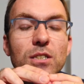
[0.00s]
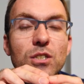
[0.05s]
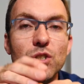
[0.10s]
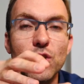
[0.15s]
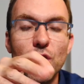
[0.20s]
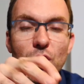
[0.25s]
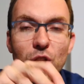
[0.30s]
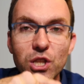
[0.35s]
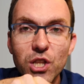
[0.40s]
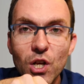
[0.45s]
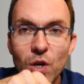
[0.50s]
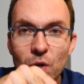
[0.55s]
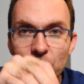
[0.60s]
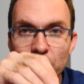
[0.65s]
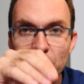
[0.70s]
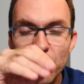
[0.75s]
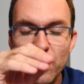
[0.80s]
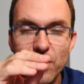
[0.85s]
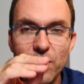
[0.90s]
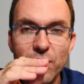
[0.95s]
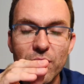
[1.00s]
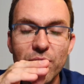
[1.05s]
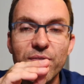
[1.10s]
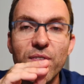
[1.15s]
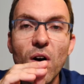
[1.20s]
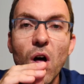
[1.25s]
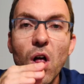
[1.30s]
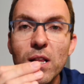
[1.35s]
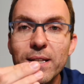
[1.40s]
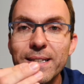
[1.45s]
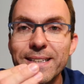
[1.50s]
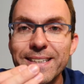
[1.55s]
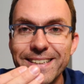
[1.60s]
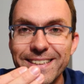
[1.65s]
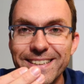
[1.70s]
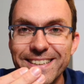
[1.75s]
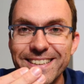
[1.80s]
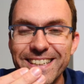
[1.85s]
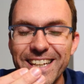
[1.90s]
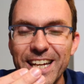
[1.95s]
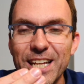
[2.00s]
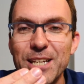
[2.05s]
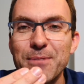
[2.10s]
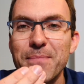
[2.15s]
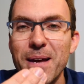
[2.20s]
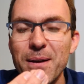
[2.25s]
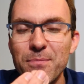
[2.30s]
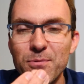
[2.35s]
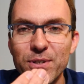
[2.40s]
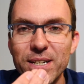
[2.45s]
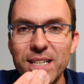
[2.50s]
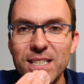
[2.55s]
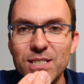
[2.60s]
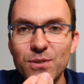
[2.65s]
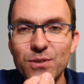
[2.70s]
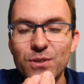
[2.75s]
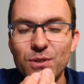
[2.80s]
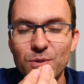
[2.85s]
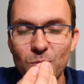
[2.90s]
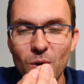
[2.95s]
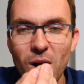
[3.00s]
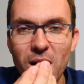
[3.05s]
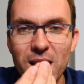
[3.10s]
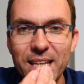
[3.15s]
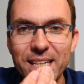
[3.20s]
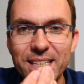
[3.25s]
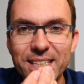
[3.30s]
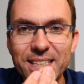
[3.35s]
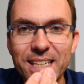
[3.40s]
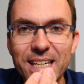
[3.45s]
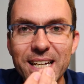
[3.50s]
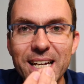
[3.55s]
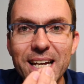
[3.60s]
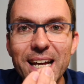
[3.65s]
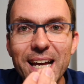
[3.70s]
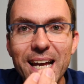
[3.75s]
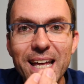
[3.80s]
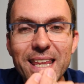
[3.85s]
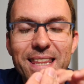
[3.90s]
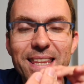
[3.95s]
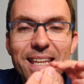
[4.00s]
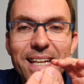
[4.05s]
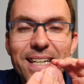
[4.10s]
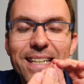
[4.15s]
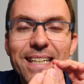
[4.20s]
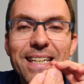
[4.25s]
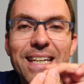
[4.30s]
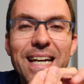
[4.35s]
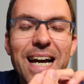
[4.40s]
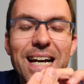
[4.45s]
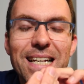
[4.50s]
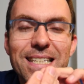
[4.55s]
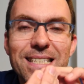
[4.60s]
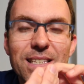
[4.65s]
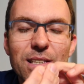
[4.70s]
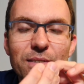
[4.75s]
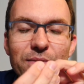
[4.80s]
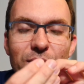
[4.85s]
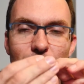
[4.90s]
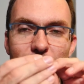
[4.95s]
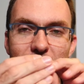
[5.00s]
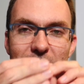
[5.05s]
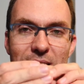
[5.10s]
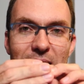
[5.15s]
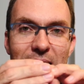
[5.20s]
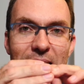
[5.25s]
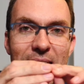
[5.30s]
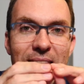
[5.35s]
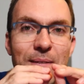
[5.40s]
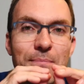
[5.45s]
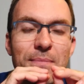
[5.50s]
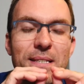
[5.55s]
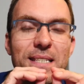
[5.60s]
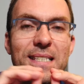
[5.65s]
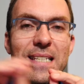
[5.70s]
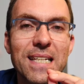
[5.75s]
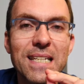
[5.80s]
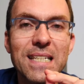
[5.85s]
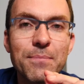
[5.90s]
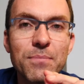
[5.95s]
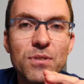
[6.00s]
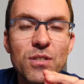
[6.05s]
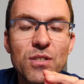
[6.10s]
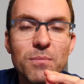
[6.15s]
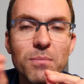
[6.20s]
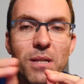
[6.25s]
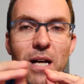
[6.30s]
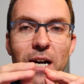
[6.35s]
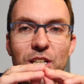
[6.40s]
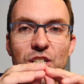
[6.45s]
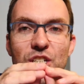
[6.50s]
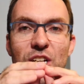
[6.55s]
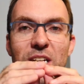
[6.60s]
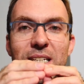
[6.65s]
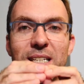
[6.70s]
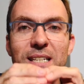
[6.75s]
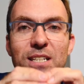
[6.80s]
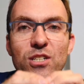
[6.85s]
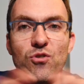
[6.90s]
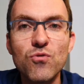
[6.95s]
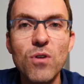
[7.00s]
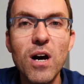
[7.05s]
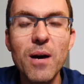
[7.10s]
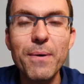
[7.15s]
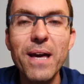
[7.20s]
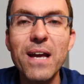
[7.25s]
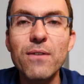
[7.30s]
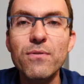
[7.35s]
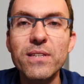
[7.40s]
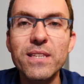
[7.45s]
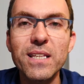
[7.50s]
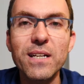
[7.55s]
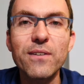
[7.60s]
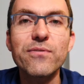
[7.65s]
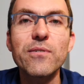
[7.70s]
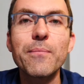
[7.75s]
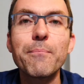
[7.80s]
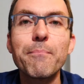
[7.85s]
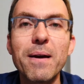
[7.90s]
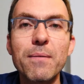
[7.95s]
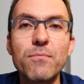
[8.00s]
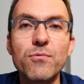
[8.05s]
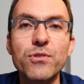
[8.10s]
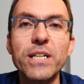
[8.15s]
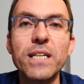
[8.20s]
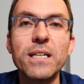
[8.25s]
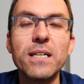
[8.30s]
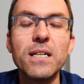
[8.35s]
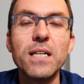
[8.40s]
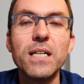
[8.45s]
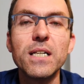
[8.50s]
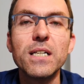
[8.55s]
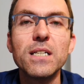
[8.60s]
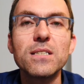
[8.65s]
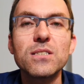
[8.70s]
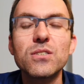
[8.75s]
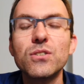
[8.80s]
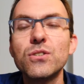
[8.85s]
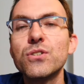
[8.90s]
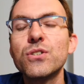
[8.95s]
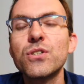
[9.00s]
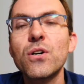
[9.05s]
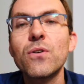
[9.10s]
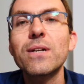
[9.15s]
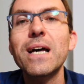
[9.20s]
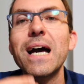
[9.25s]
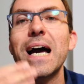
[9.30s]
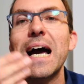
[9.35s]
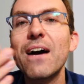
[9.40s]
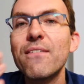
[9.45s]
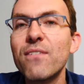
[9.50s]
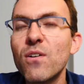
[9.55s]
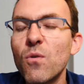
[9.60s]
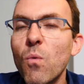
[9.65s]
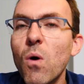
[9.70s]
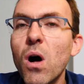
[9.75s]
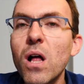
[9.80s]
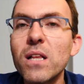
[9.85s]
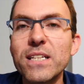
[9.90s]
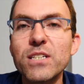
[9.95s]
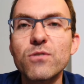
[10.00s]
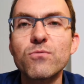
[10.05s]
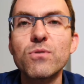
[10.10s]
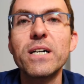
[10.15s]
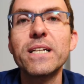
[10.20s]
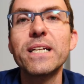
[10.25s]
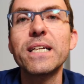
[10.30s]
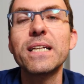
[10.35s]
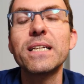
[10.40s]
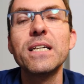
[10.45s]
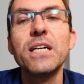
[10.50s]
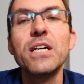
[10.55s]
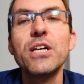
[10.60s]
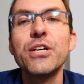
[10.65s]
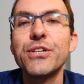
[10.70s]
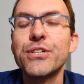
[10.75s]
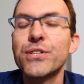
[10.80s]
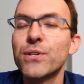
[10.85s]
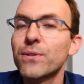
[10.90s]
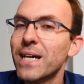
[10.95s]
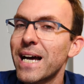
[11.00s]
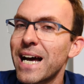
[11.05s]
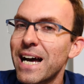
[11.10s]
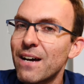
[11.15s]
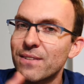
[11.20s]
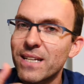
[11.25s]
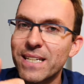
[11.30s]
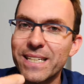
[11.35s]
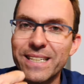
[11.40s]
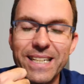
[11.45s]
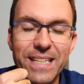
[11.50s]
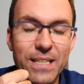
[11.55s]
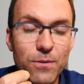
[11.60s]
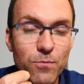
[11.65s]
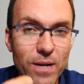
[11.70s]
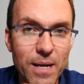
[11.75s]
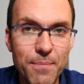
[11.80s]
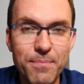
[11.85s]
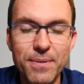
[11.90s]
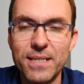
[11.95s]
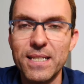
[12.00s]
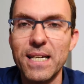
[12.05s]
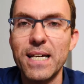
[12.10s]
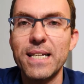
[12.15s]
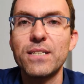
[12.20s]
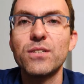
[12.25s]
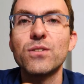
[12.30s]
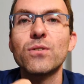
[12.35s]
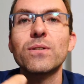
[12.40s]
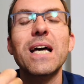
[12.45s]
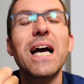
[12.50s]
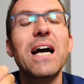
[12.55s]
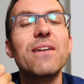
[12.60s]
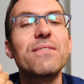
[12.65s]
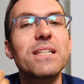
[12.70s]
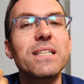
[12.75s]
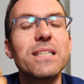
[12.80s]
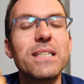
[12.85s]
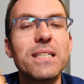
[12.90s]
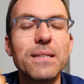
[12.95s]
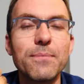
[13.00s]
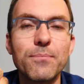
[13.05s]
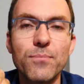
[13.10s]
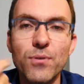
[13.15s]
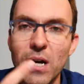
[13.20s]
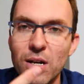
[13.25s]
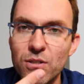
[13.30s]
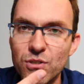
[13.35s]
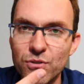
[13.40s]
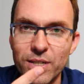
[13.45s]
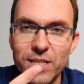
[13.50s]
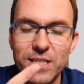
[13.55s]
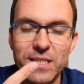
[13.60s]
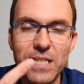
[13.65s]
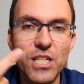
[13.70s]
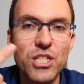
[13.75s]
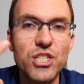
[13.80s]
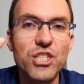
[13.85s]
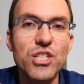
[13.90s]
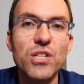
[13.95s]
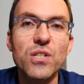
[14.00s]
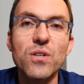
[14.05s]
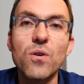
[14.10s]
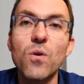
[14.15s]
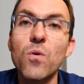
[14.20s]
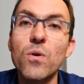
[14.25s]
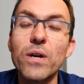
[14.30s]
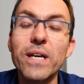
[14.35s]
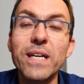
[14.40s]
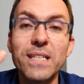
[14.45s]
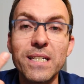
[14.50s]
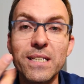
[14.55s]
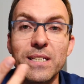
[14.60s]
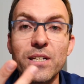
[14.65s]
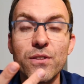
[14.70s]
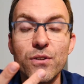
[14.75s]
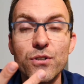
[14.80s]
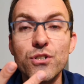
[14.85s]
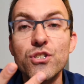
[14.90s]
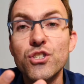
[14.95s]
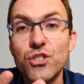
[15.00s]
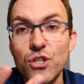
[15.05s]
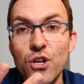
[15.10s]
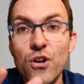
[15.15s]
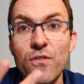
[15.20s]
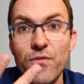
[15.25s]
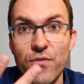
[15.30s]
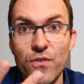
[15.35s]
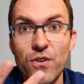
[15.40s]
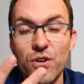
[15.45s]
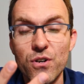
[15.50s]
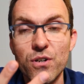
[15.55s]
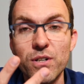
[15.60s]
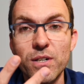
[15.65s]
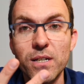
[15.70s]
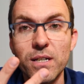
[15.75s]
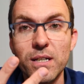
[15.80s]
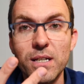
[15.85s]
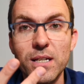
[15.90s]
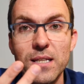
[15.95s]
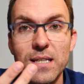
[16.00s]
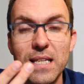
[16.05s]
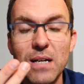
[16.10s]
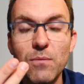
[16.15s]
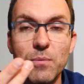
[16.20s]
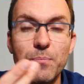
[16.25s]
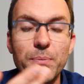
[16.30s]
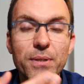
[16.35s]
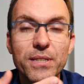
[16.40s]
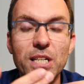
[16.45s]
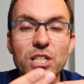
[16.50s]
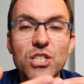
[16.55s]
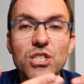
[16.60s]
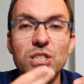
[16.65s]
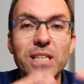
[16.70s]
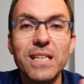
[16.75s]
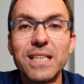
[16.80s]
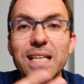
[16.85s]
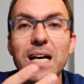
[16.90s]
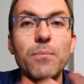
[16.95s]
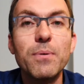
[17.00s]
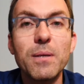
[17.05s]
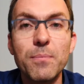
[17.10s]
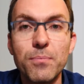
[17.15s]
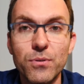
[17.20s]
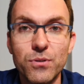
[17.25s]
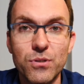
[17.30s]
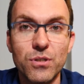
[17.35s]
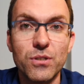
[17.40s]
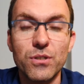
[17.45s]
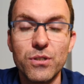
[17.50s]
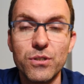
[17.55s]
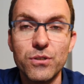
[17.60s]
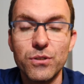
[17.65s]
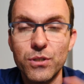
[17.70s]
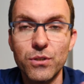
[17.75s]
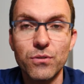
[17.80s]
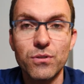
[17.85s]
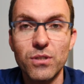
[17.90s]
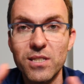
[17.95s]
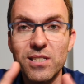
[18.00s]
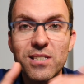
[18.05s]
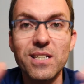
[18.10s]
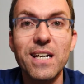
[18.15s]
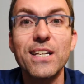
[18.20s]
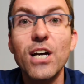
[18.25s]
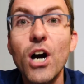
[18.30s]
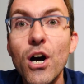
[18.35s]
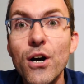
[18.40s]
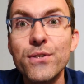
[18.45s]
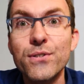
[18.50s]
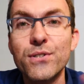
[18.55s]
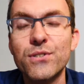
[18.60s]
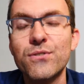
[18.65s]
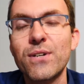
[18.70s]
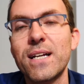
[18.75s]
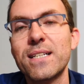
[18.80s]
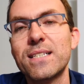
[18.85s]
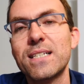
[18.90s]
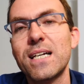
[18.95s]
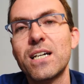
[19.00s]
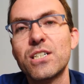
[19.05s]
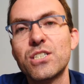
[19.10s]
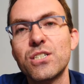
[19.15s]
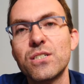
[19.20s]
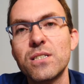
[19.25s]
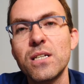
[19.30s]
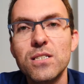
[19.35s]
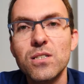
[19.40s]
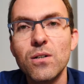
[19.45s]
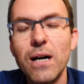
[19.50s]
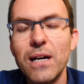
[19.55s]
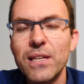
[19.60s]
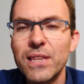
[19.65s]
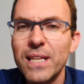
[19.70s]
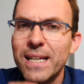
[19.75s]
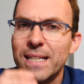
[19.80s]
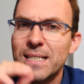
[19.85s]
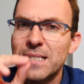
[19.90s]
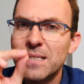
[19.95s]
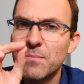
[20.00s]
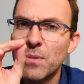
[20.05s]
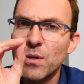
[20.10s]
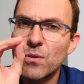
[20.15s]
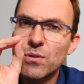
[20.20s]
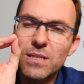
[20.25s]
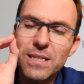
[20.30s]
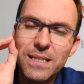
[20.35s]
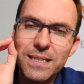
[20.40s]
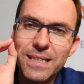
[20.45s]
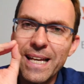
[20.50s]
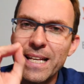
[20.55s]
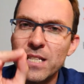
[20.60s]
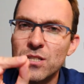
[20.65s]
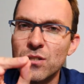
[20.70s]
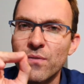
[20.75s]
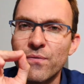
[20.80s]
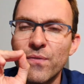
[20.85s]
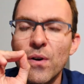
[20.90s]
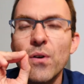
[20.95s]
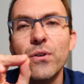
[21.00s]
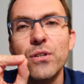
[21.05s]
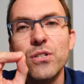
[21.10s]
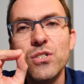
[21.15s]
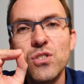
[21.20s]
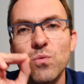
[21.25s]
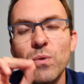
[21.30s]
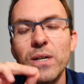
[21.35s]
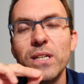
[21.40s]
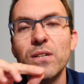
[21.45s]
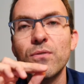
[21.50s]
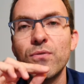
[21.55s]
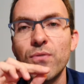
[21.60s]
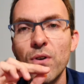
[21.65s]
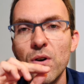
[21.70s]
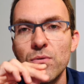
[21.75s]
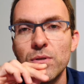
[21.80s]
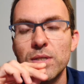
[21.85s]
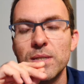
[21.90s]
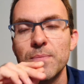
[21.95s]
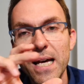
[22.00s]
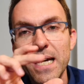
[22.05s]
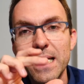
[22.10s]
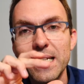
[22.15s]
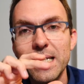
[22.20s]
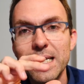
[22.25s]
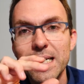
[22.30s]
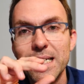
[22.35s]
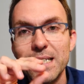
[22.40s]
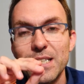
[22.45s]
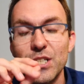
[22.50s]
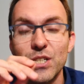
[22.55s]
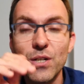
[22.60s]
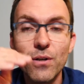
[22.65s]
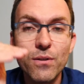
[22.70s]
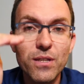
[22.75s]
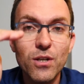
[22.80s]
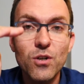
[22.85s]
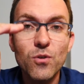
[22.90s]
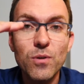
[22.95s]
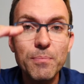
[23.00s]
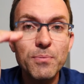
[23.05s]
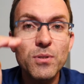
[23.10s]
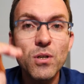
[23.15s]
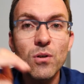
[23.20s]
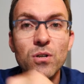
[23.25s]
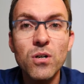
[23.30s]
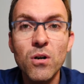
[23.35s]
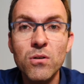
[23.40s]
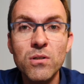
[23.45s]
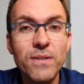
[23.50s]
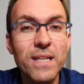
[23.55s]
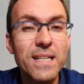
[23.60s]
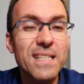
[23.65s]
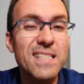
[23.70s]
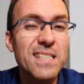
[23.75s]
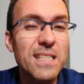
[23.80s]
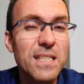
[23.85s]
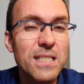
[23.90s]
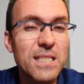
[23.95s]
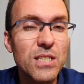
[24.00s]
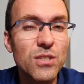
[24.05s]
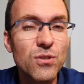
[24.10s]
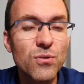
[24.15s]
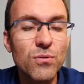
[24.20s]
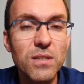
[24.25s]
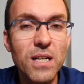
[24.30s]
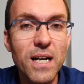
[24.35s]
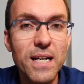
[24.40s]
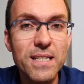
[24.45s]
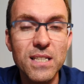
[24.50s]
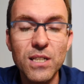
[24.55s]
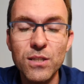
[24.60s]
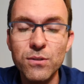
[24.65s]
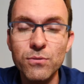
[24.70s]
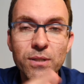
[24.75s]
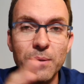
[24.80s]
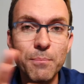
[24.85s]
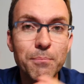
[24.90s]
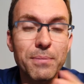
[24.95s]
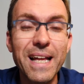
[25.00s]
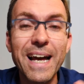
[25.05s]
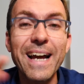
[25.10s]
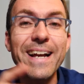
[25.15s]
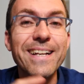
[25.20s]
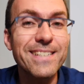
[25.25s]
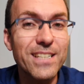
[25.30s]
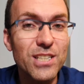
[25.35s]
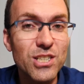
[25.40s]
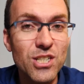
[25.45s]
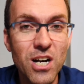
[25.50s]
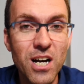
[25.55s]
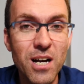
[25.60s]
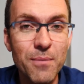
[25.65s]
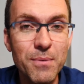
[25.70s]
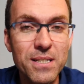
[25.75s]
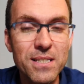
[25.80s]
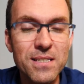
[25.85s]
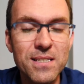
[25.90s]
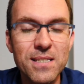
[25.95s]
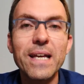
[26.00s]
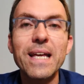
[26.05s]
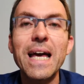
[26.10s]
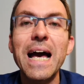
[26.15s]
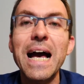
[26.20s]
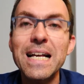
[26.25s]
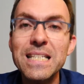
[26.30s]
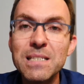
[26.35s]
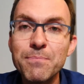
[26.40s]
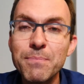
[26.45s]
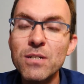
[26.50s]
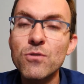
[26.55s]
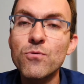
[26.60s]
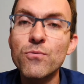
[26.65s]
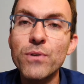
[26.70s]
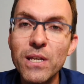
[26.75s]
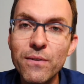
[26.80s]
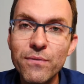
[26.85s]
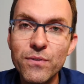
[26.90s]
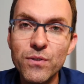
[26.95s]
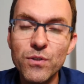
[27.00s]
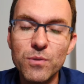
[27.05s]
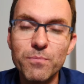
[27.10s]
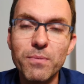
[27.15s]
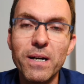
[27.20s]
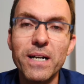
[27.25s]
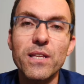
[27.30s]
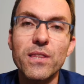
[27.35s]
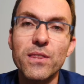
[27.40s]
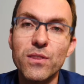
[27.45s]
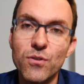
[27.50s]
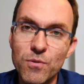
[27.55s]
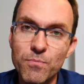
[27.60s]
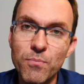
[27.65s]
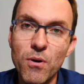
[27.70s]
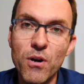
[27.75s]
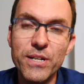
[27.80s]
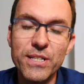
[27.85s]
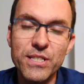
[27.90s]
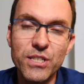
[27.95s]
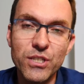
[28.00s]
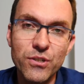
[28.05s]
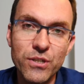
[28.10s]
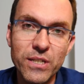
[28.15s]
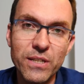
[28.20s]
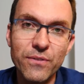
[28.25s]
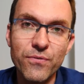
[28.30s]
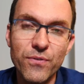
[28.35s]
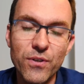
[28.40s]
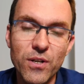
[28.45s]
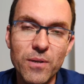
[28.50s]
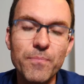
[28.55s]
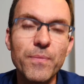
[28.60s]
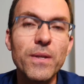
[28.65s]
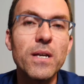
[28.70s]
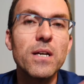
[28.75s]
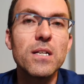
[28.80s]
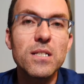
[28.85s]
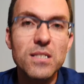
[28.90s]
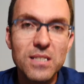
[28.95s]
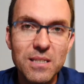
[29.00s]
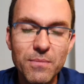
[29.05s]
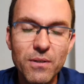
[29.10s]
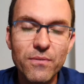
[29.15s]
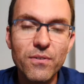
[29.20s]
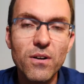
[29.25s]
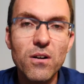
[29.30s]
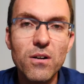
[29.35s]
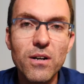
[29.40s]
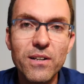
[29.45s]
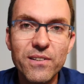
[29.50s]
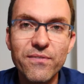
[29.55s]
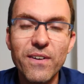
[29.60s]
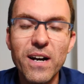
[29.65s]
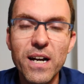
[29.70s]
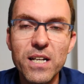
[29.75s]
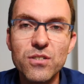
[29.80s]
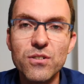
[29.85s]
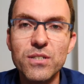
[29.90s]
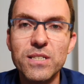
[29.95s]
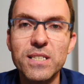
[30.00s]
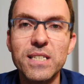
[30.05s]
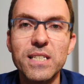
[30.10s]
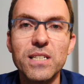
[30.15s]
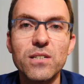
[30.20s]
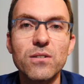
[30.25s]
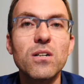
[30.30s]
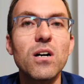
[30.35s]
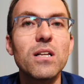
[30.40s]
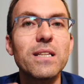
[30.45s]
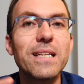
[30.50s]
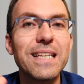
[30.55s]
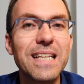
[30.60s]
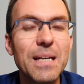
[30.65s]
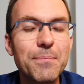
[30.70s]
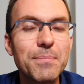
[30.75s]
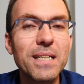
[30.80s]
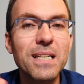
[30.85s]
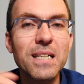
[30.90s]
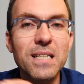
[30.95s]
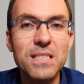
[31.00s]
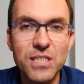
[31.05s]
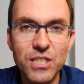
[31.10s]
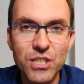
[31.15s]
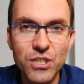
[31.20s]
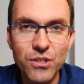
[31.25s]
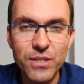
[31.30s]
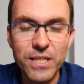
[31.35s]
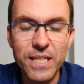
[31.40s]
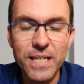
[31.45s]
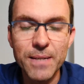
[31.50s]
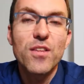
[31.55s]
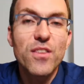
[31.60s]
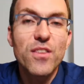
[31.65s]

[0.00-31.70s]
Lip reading: to load the vault in memory, so your wallet, and then cast the votes, sign them, send them to the blockchain, and then drop everything from memory. So you don't have a wallet running, you don't have that in any website, you don't have that in any browser extension or in another server that would potentially allow people to, you know, to sign other transactions. So I think it's the most laser-focused way to vote. And you know, the crypto code of that is 62 lines, including blanks and comments. It has been reviewed by a third-party security firm, some of our advisors here, called Elliptica Security.